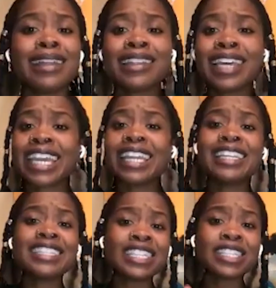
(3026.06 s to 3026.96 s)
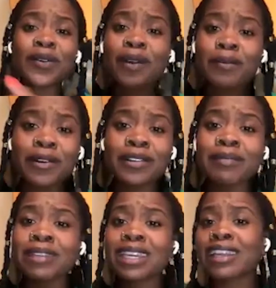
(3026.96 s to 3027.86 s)
looking, is this normal?
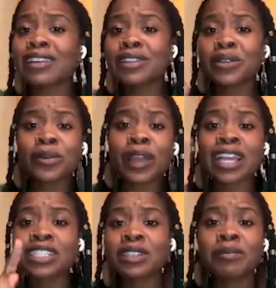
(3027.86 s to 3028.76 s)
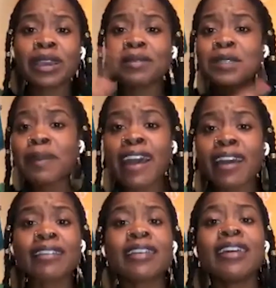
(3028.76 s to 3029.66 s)
I'm looking at a little rash on the baby's
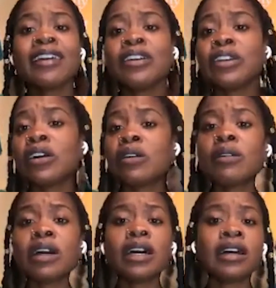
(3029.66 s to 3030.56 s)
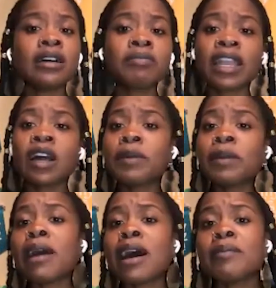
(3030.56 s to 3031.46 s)
back, you know, helping
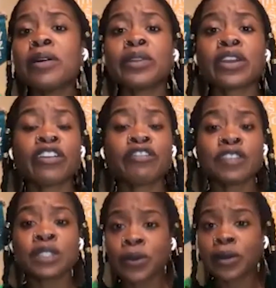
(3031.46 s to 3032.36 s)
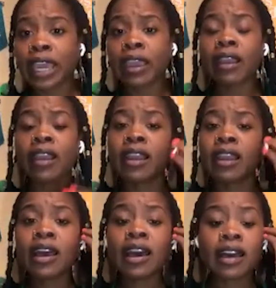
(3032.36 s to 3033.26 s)
mama with her physical care.
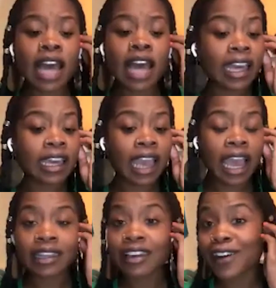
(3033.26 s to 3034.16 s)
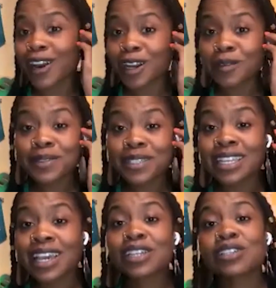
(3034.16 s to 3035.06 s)
I love herbs.
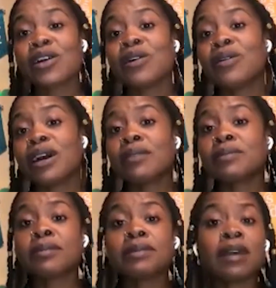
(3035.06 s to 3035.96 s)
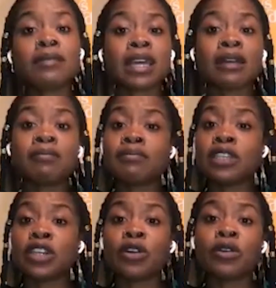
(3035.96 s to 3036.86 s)
So sometimes I'm,
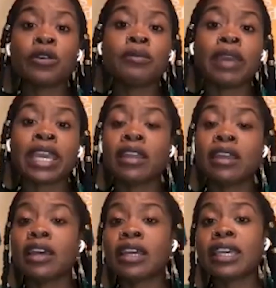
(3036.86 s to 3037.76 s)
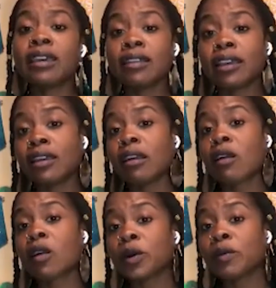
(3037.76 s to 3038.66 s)
you know, making a healing
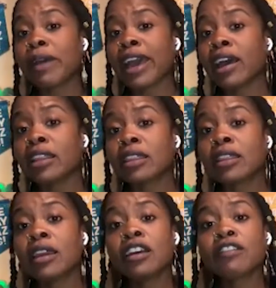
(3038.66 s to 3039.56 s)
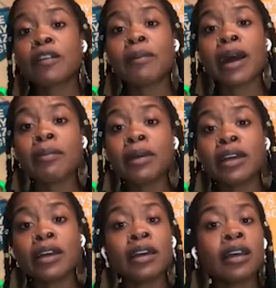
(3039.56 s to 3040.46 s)
herbal bath for
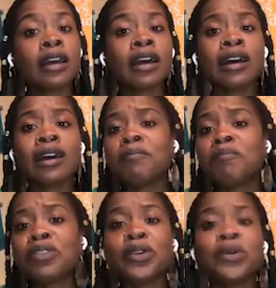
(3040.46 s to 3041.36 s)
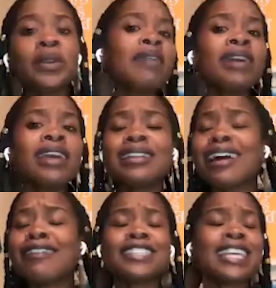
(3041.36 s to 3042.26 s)
mama. You name it.
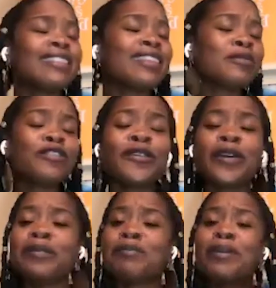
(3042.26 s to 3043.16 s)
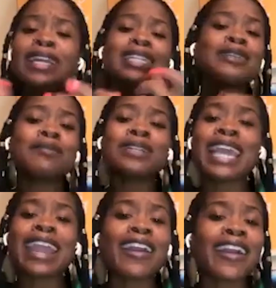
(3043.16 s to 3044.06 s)
I've sat there before and braided someone's
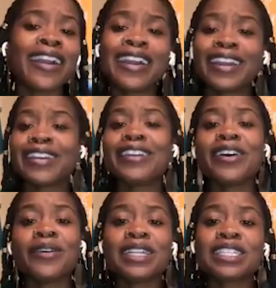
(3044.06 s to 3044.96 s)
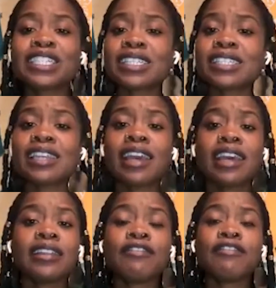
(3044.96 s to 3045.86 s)
hair. You know, it's just
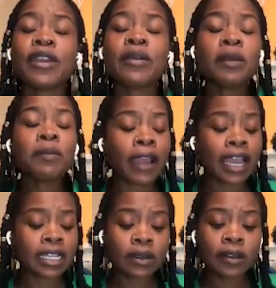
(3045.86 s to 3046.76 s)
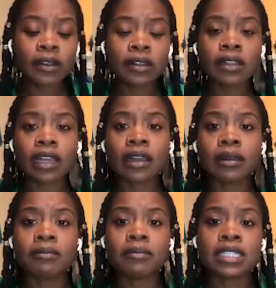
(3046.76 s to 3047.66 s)
very practical,
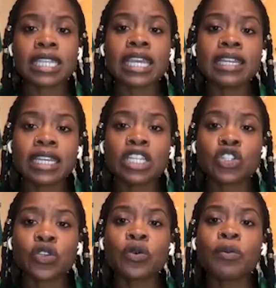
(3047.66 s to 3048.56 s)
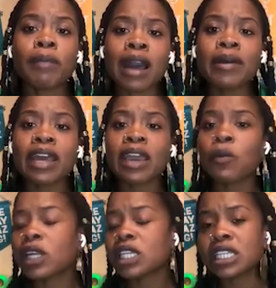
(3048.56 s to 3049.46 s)
tending to mama and
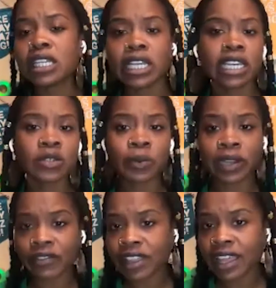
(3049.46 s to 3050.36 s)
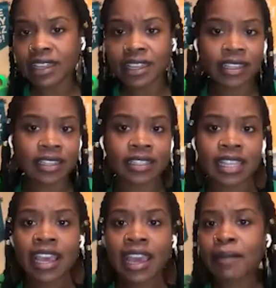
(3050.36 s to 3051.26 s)
what she needs, whatever that is.
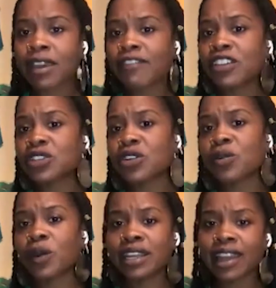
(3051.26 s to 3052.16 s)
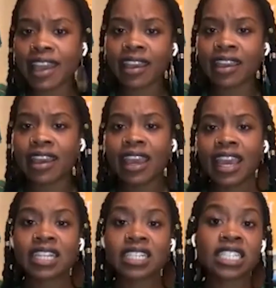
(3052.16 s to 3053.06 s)
I may visit her one day
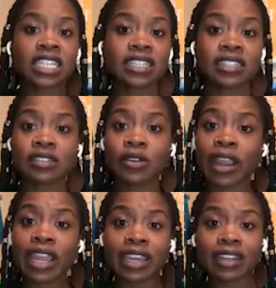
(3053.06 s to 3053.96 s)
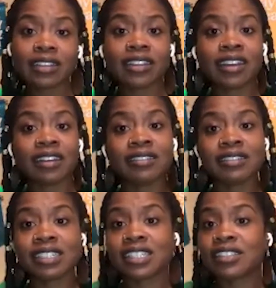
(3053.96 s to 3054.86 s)
and she's great, you know,
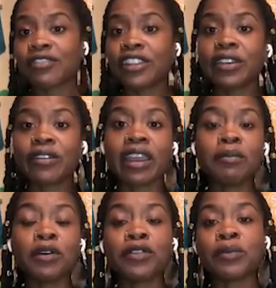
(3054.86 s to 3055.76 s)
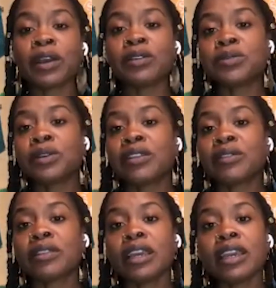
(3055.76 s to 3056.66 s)
she's feeling great, moving around, doing
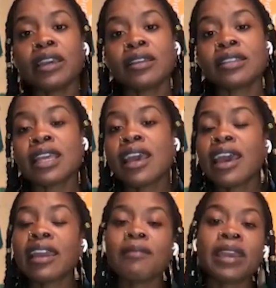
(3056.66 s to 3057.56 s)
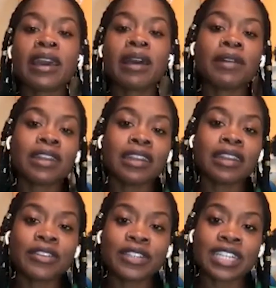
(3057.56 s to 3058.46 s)
other things. And I may come on
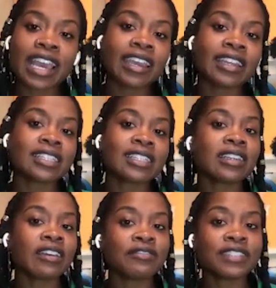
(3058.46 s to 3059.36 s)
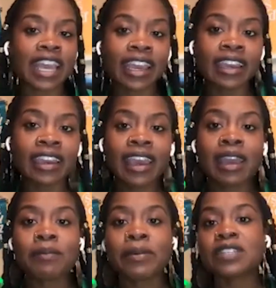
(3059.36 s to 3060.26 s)
another day and it's a tough day
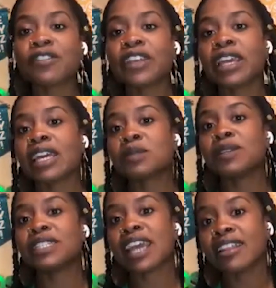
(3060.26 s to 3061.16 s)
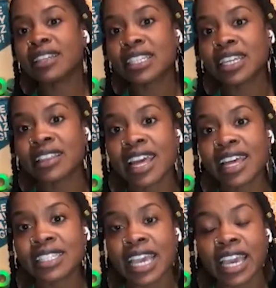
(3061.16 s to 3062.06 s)
and breastfeeding has been challenging
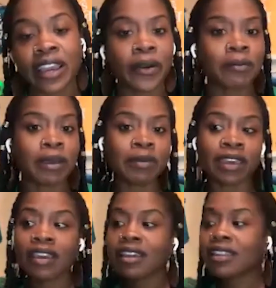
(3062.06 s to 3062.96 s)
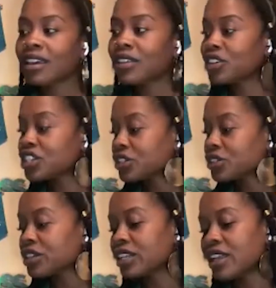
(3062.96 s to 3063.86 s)
that day, or maybe the other
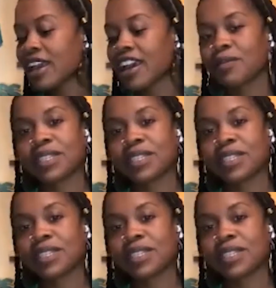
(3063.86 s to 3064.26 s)
children have been